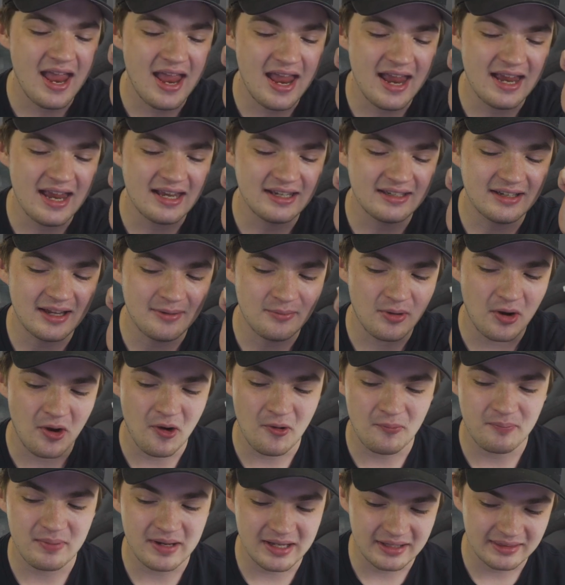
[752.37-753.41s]
and I'm
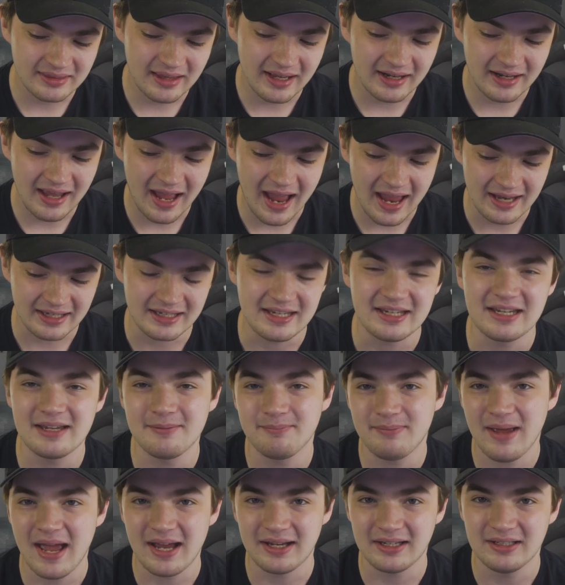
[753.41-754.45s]
hoping that I can
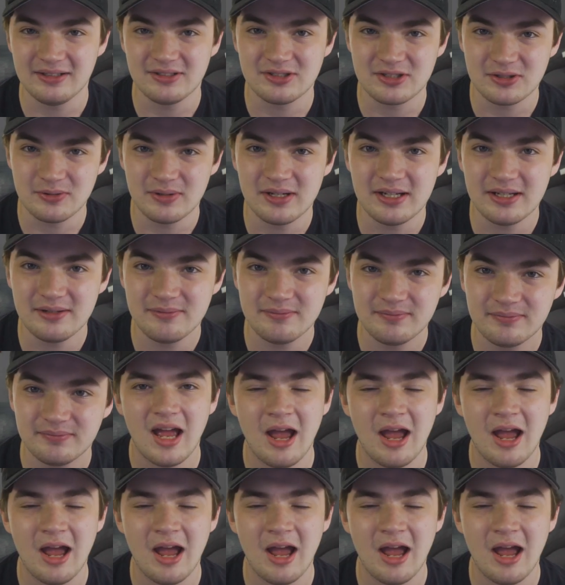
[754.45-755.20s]
get back into it.